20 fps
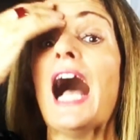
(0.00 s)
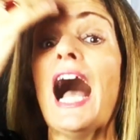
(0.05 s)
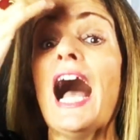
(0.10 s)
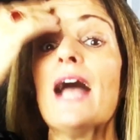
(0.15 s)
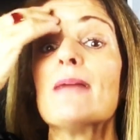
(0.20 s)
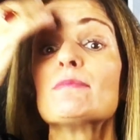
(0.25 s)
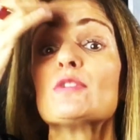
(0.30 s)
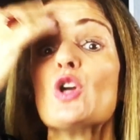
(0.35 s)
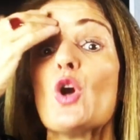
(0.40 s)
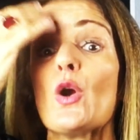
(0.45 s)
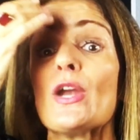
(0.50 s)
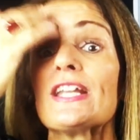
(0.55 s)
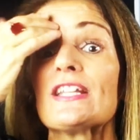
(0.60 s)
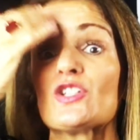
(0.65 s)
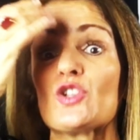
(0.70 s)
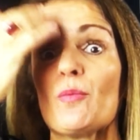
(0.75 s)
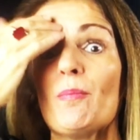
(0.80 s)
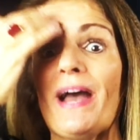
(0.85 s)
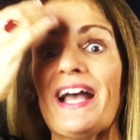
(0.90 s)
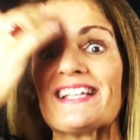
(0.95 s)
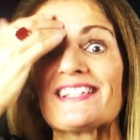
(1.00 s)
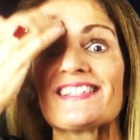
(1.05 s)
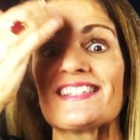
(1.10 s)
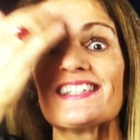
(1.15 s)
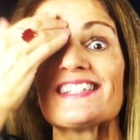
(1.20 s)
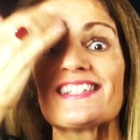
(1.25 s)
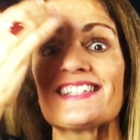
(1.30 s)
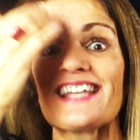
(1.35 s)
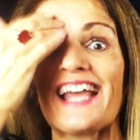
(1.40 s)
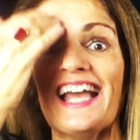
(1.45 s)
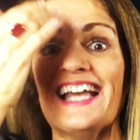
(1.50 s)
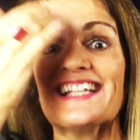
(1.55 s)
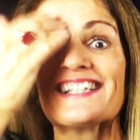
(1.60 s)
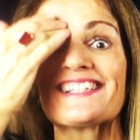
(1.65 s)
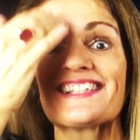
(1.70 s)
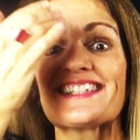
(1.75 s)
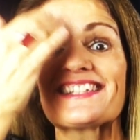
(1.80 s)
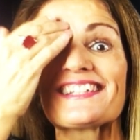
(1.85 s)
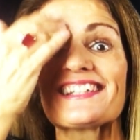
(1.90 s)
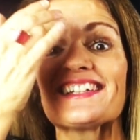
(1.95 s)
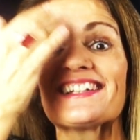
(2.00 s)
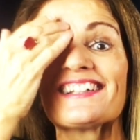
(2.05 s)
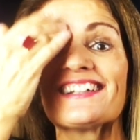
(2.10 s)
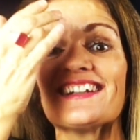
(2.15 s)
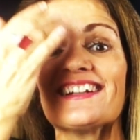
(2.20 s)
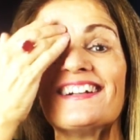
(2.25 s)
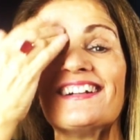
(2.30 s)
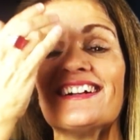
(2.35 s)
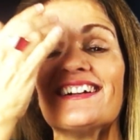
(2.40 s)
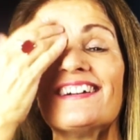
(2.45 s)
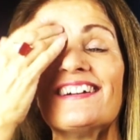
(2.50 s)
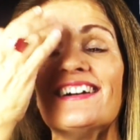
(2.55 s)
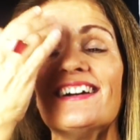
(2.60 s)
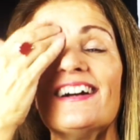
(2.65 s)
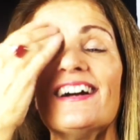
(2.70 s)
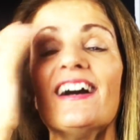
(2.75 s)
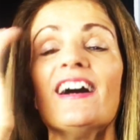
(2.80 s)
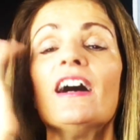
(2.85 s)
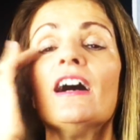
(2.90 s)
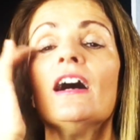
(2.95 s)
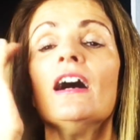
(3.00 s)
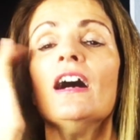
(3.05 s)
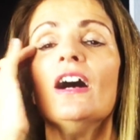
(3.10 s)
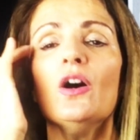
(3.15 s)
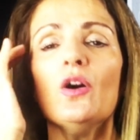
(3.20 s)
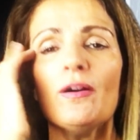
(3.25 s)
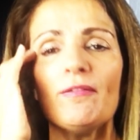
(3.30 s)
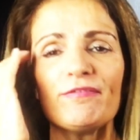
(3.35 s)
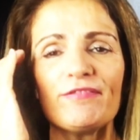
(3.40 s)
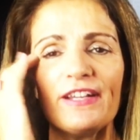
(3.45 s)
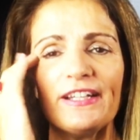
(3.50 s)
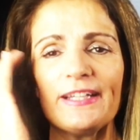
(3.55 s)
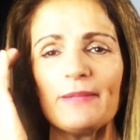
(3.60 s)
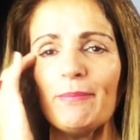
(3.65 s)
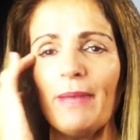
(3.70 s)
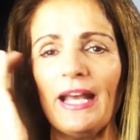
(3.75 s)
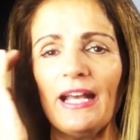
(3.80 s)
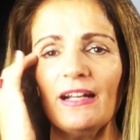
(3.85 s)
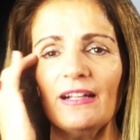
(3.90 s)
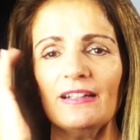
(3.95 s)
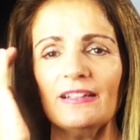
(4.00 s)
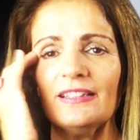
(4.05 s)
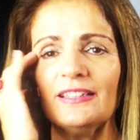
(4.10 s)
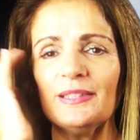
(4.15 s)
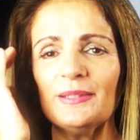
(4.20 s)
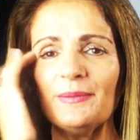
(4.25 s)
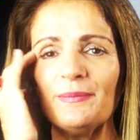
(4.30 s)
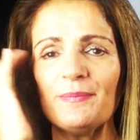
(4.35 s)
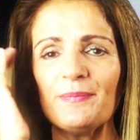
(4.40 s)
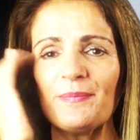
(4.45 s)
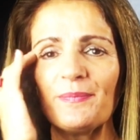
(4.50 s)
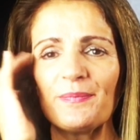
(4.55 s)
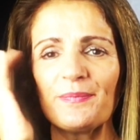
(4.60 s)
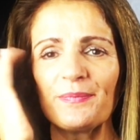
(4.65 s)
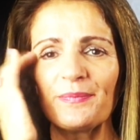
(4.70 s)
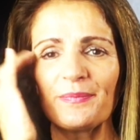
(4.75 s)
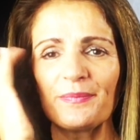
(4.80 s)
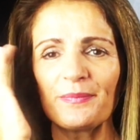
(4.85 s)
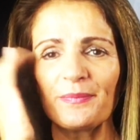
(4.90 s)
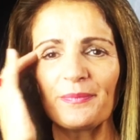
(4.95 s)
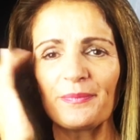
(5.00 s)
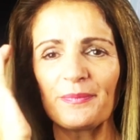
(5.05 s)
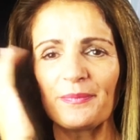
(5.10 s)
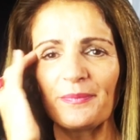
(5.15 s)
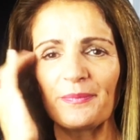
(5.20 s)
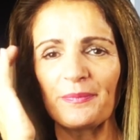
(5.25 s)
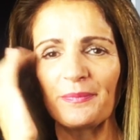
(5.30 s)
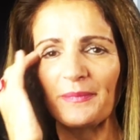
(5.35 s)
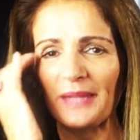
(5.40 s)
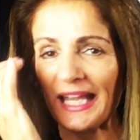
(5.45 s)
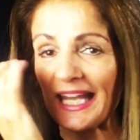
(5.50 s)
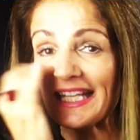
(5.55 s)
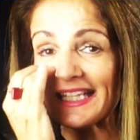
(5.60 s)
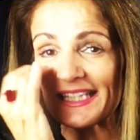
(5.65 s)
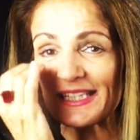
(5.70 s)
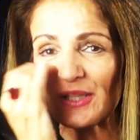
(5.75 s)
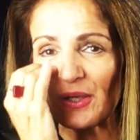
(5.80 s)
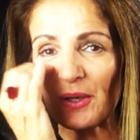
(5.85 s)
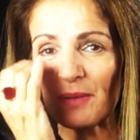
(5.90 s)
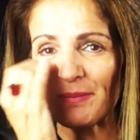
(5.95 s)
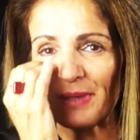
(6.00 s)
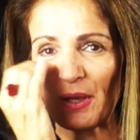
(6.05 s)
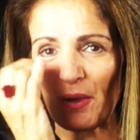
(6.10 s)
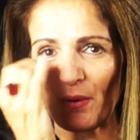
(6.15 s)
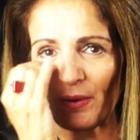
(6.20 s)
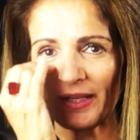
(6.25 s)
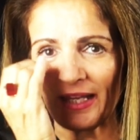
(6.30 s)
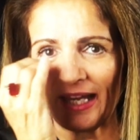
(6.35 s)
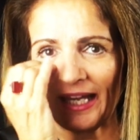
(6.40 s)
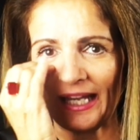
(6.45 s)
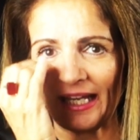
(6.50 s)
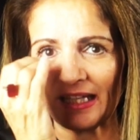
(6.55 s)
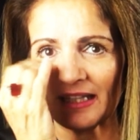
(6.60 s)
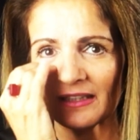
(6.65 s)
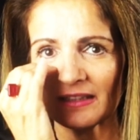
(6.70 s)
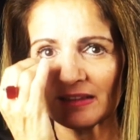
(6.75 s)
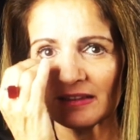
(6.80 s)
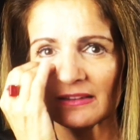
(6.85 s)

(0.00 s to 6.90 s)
I'm going to pass this test. Oh, I'm feeling better. It's going to be okay.